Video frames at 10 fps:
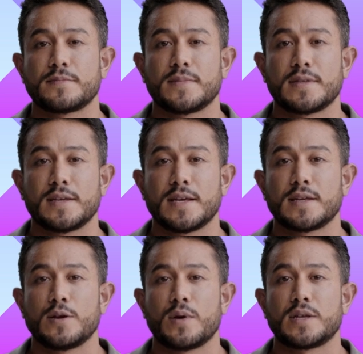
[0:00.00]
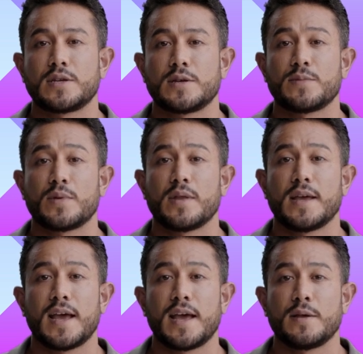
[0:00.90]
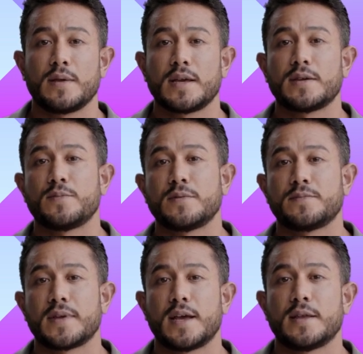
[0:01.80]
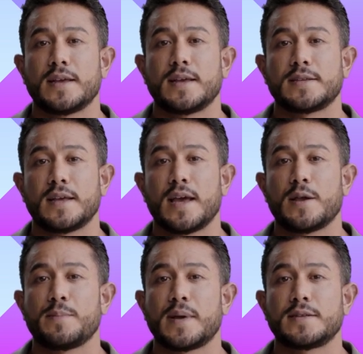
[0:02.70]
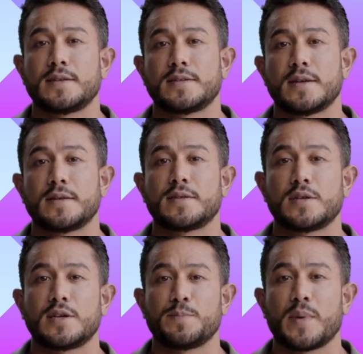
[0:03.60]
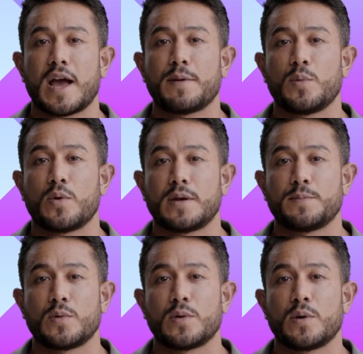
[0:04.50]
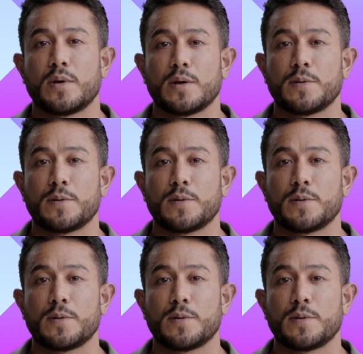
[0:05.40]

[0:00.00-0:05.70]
This integration of learning analytics with VLEs and LMSs, such as Blackboard and Moodle,